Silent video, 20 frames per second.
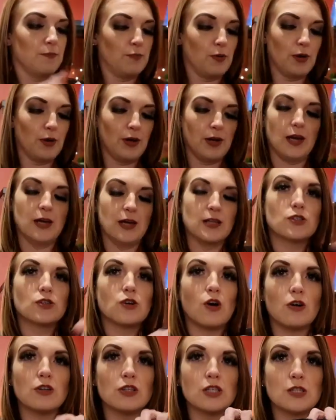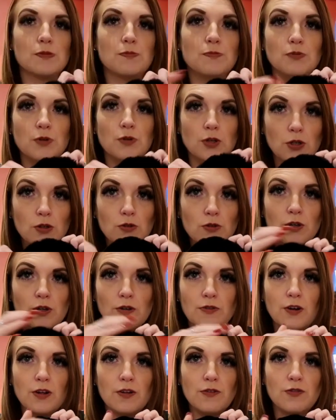But it's got this
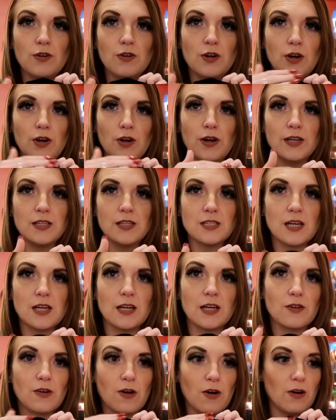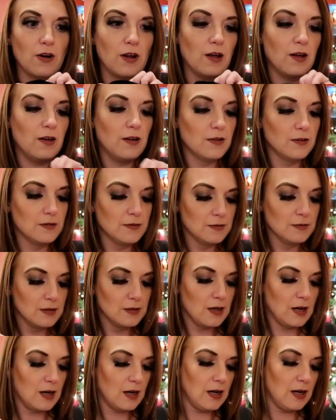beautiful fur inside the collar.
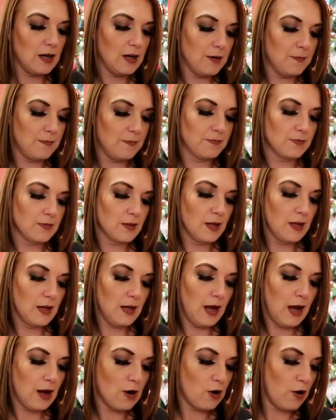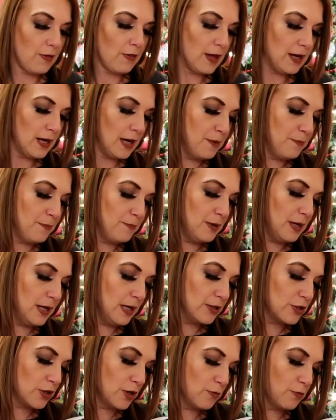I got that in a
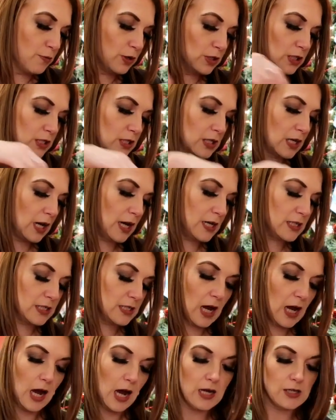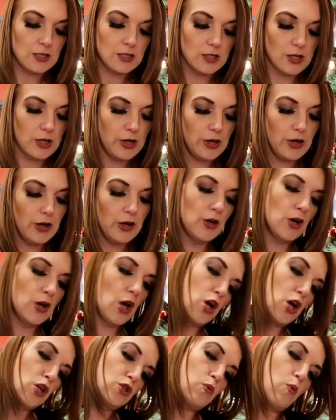medium, which is classed as a
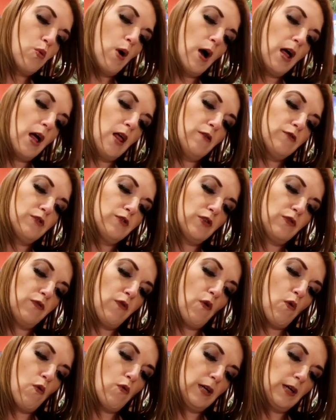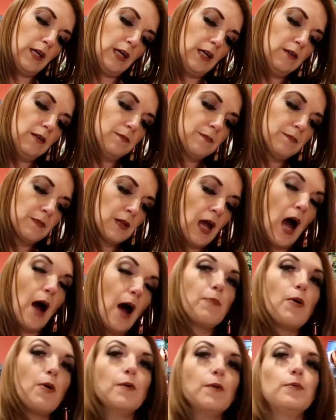12 to 14. I
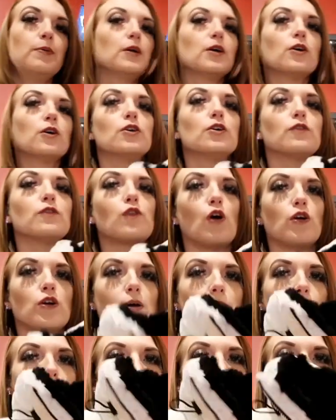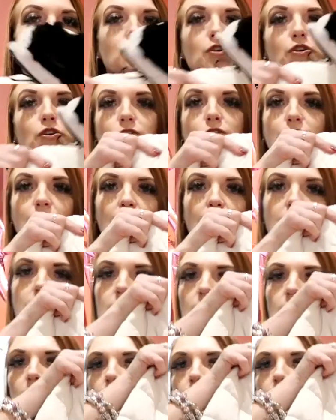probably could have got a more snug fit.